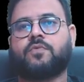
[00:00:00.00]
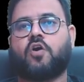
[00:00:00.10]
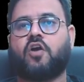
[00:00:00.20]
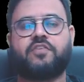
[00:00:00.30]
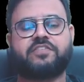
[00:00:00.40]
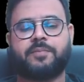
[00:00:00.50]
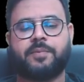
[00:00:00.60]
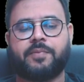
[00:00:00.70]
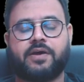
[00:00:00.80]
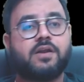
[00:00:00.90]
Always
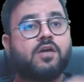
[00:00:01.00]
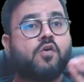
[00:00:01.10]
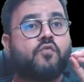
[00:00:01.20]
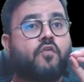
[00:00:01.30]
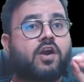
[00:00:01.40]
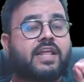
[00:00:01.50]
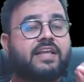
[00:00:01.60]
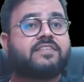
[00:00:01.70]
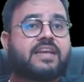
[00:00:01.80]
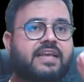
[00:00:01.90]
remember, what is
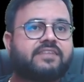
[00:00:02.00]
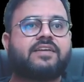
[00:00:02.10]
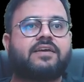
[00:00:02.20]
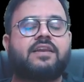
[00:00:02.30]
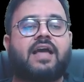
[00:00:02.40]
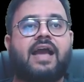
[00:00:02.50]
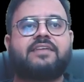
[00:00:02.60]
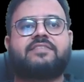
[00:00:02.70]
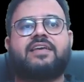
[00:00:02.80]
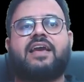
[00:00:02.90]
the reason
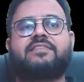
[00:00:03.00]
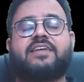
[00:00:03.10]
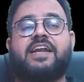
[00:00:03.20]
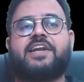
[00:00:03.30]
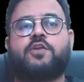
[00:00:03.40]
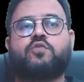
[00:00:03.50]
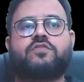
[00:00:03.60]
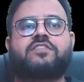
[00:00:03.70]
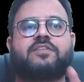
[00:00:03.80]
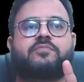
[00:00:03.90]
ICI has introduced
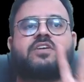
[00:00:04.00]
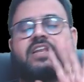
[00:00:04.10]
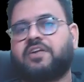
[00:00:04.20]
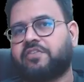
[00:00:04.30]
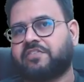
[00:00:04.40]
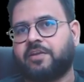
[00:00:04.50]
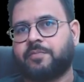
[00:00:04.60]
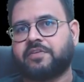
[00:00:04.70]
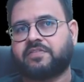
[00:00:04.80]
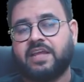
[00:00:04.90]
that subject in our
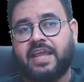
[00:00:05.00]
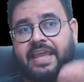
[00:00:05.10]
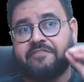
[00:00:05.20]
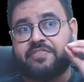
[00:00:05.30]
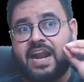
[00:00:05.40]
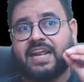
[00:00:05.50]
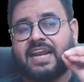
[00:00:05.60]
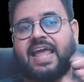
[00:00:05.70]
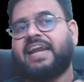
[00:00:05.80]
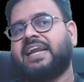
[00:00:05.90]
syllabus. If that
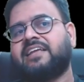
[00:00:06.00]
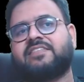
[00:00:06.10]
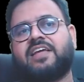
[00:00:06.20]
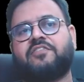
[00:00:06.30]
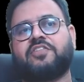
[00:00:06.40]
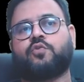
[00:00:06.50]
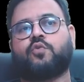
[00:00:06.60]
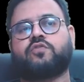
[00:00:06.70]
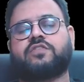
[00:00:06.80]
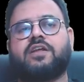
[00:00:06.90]
clarity is there with you,
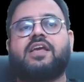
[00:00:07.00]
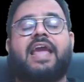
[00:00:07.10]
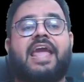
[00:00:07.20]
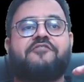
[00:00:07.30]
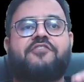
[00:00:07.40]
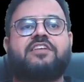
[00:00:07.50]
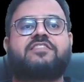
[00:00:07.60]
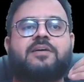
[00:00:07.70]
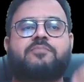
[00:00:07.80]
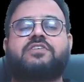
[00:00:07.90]
sir, every
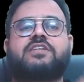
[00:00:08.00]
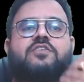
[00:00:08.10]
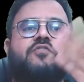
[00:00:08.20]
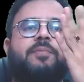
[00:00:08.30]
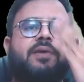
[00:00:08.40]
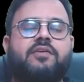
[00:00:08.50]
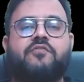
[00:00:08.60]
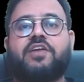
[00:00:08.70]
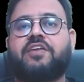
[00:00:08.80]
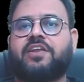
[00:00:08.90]
subject will be
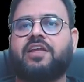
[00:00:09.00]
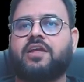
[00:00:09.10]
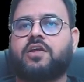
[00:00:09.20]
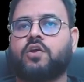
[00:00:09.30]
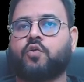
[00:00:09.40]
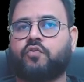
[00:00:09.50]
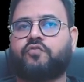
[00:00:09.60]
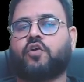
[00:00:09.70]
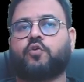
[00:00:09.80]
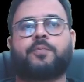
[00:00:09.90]
very, very good
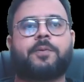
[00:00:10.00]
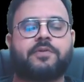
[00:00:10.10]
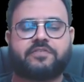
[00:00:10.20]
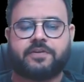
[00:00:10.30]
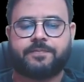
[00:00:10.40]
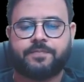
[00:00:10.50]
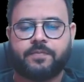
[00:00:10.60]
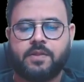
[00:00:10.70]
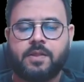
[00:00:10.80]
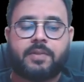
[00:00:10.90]
for you people.
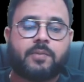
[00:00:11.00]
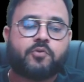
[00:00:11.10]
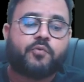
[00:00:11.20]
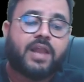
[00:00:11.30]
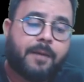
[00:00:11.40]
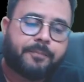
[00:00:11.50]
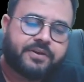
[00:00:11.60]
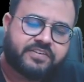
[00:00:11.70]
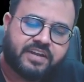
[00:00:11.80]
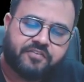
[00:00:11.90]
You will
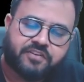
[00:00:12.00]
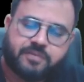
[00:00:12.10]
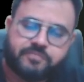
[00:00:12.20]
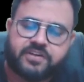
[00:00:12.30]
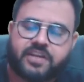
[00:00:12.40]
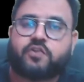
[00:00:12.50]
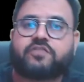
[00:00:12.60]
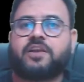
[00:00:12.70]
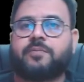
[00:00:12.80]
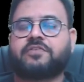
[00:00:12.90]
appreciate every subject in your
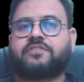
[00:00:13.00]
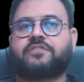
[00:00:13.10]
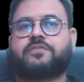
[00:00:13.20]
syllabus.